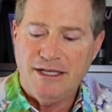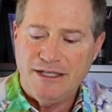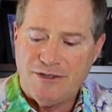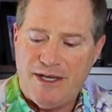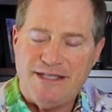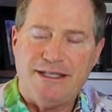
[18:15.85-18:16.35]

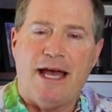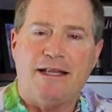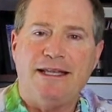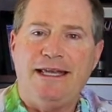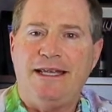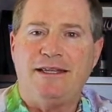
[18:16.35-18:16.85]
so he's
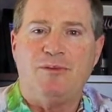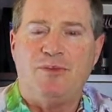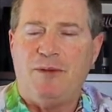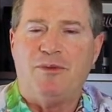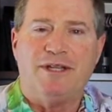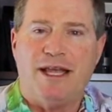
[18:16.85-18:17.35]
not leading the
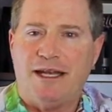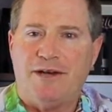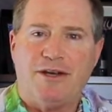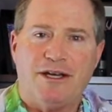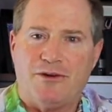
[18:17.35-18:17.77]
people in that area